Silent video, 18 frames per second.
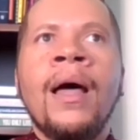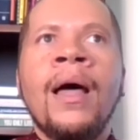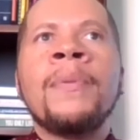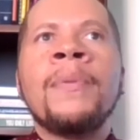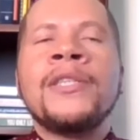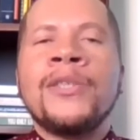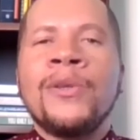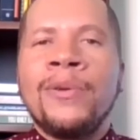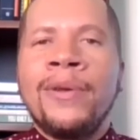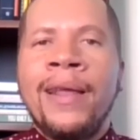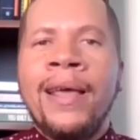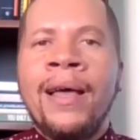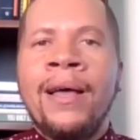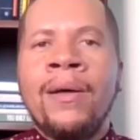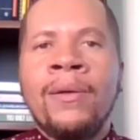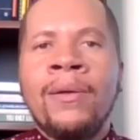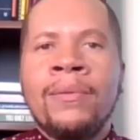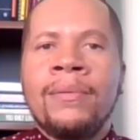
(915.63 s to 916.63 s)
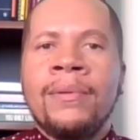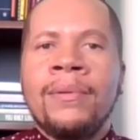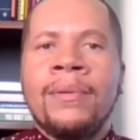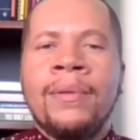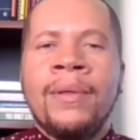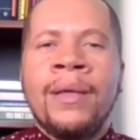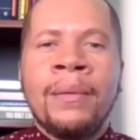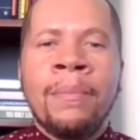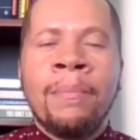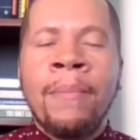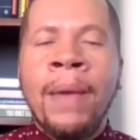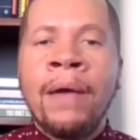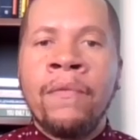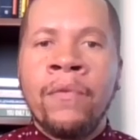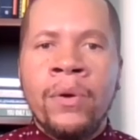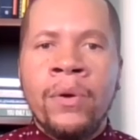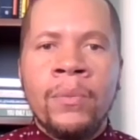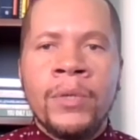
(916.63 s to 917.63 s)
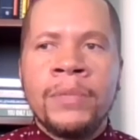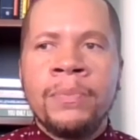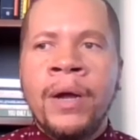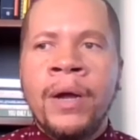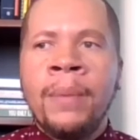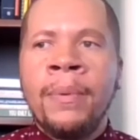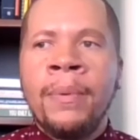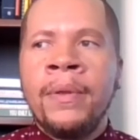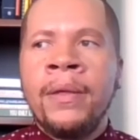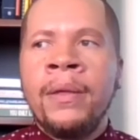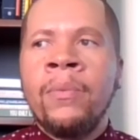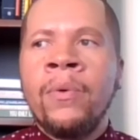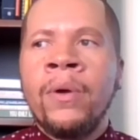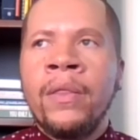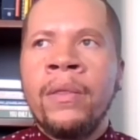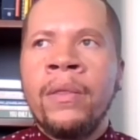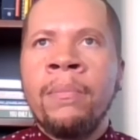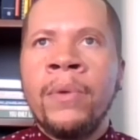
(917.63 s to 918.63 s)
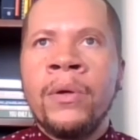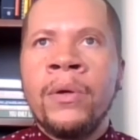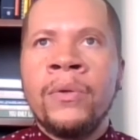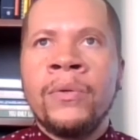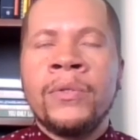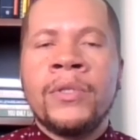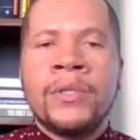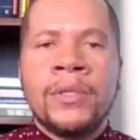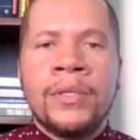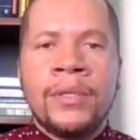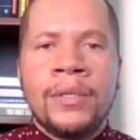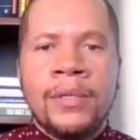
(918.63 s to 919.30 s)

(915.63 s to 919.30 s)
up until now, like my room was probably one of the most